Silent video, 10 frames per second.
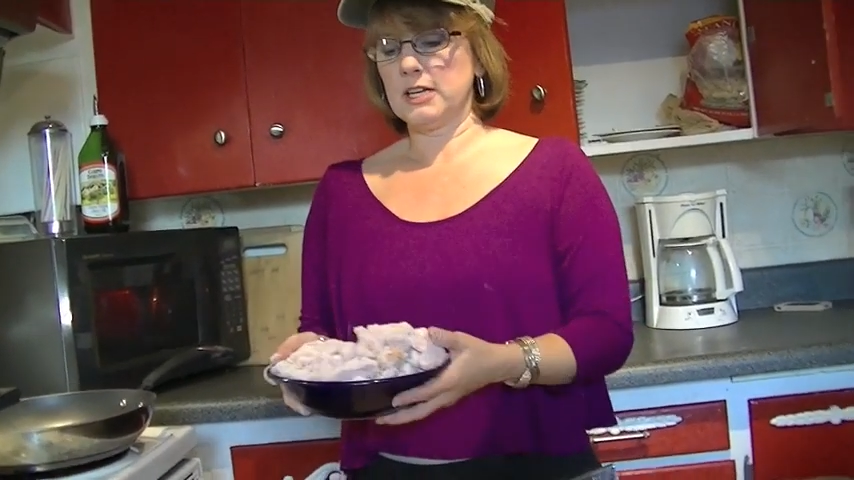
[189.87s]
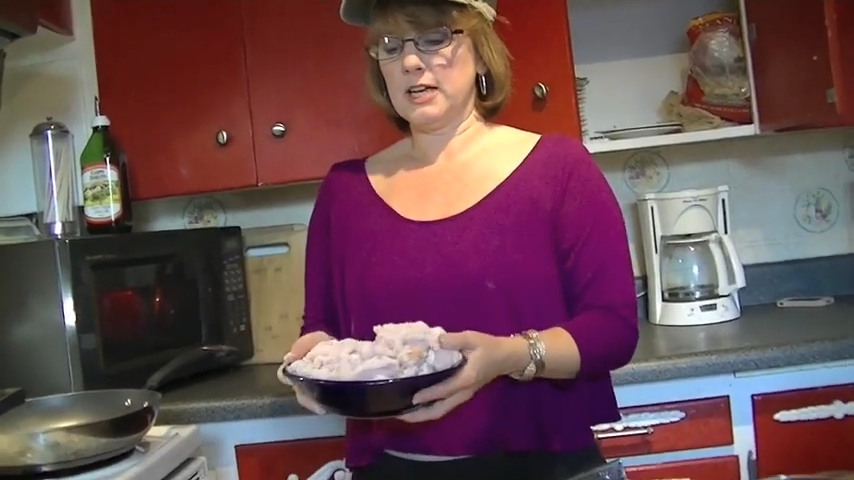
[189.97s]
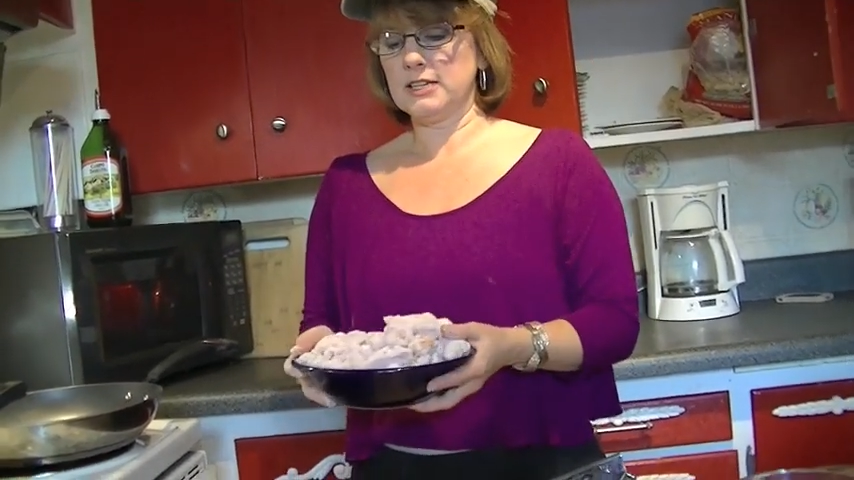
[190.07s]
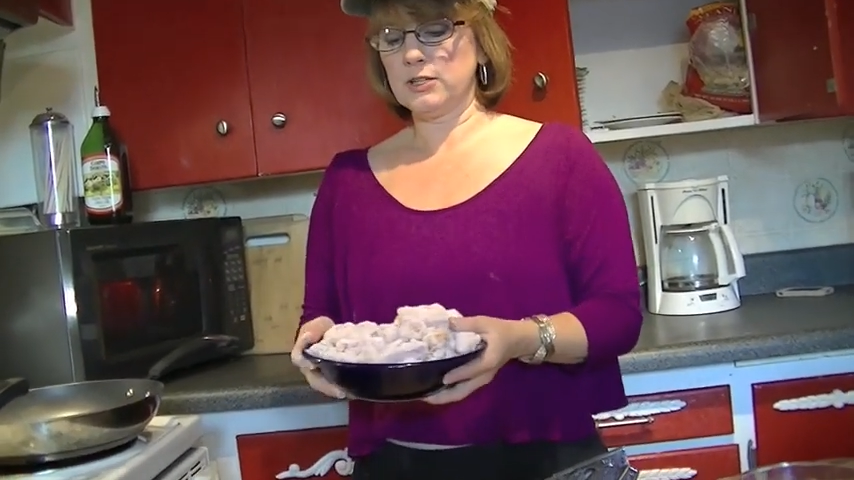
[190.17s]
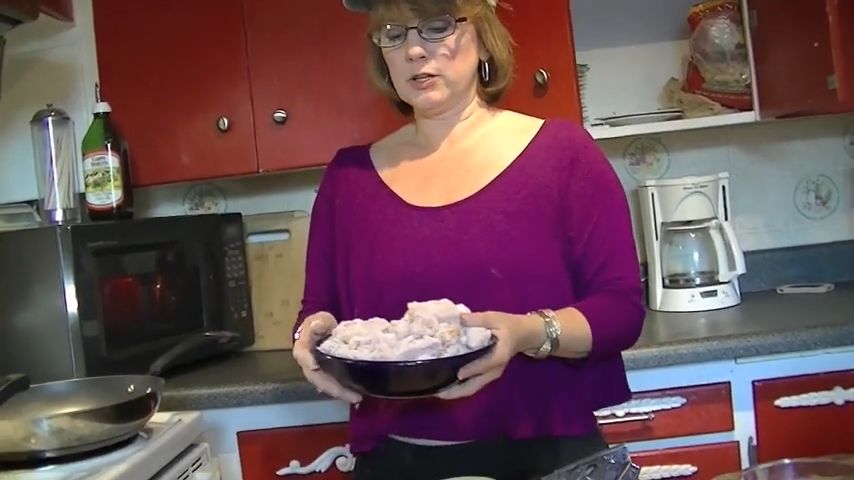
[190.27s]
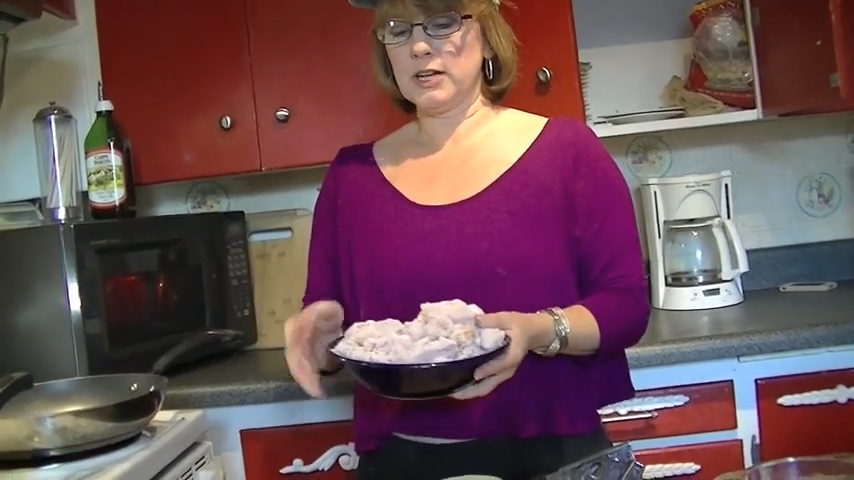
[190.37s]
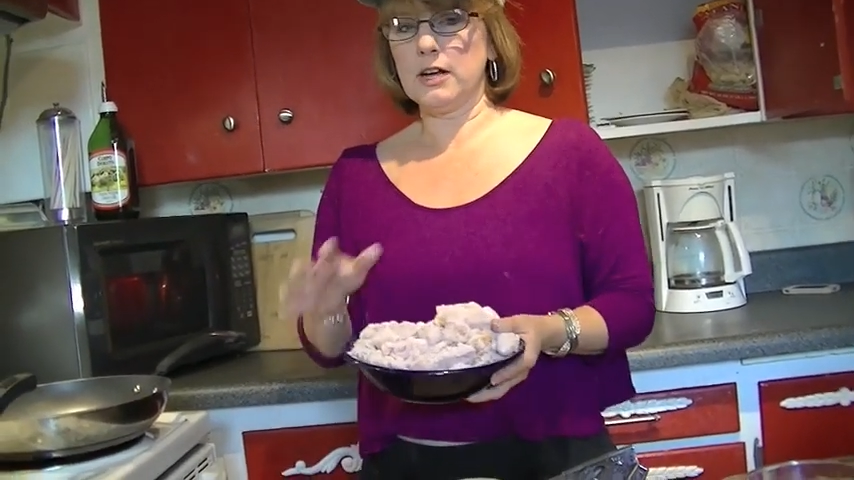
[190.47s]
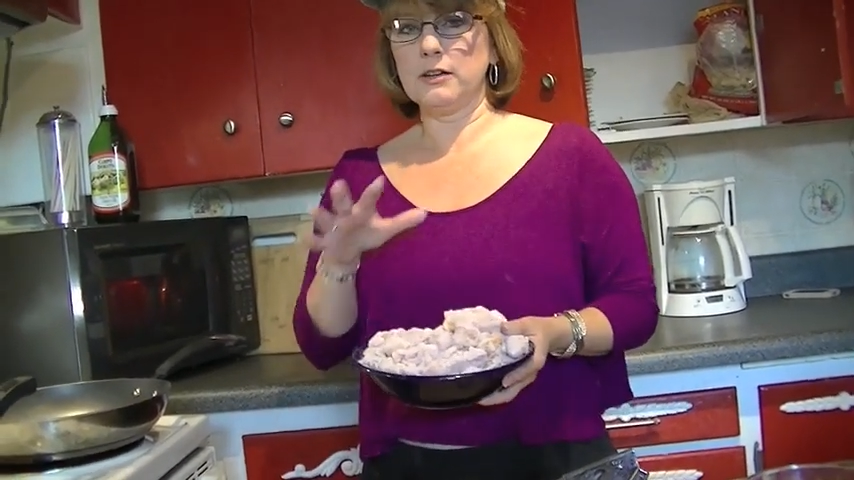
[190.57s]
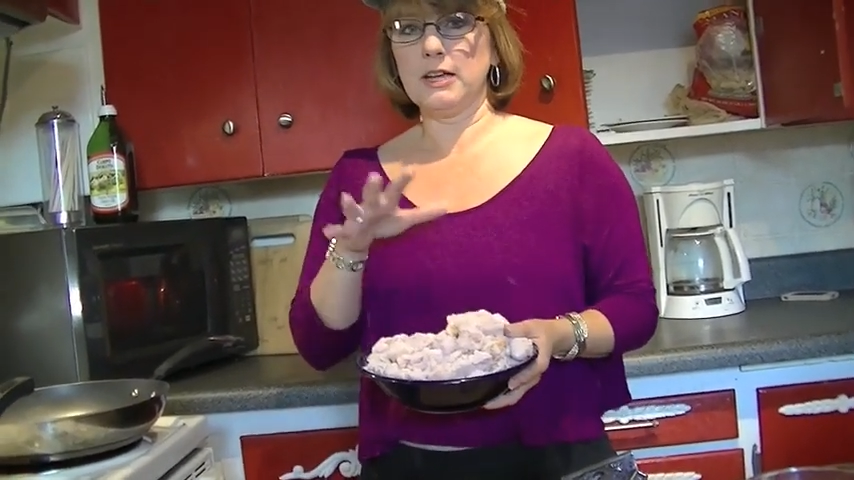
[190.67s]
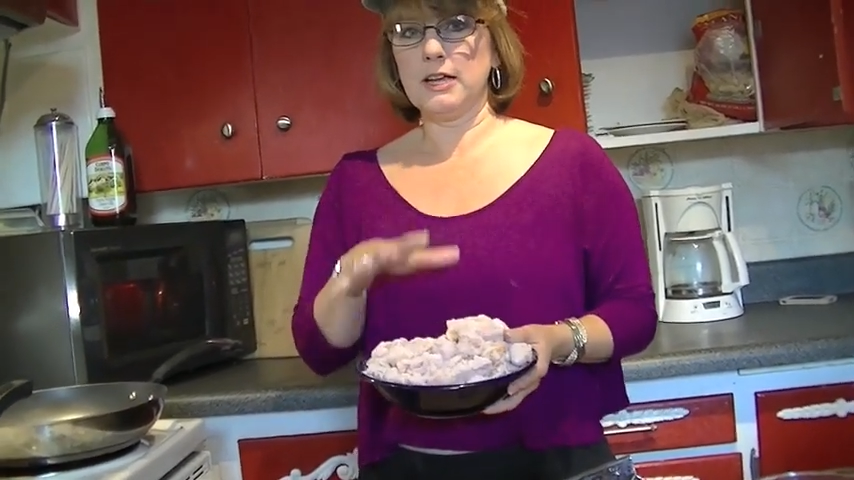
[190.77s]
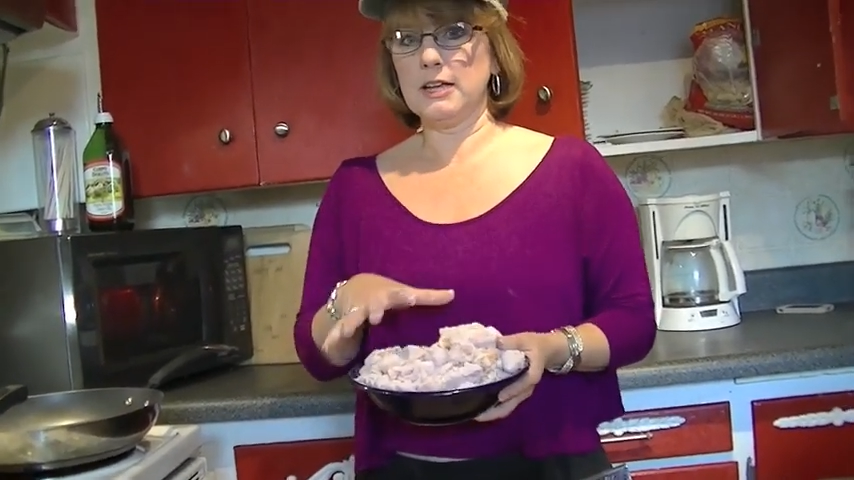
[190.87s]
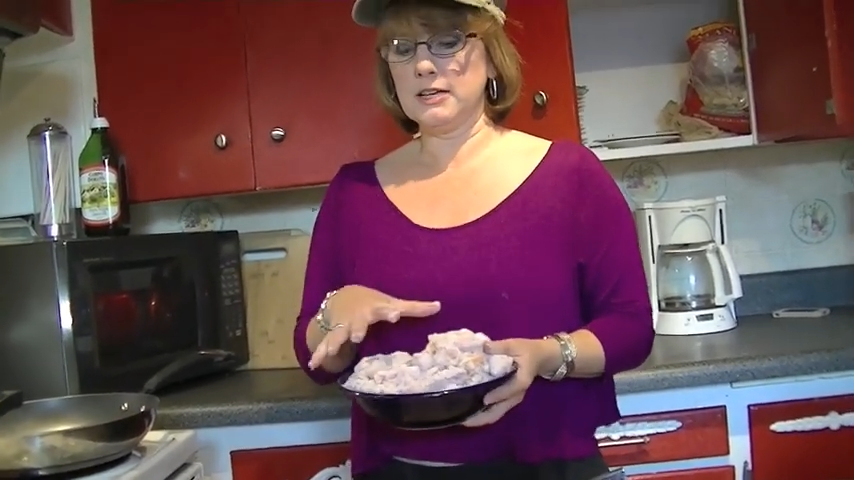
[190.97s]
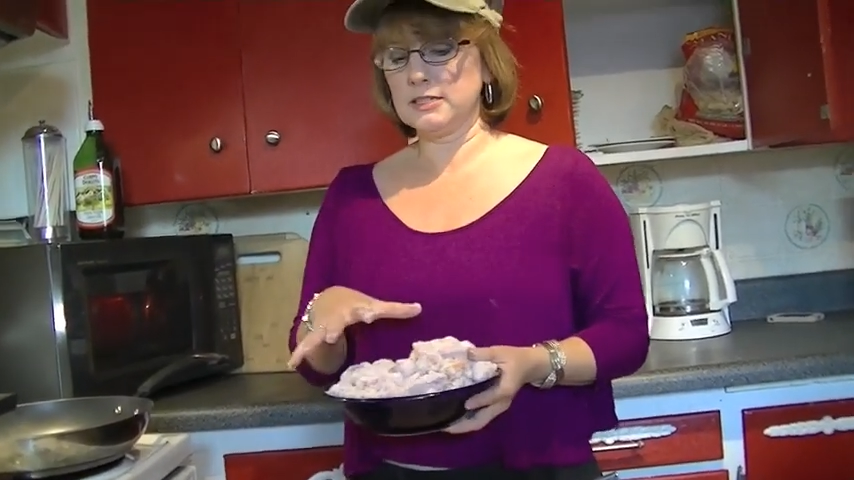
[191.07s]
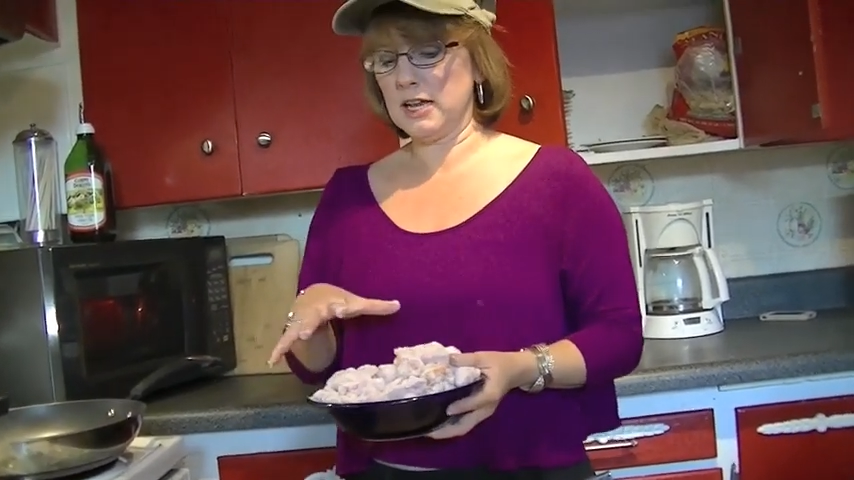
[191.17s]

I took it out and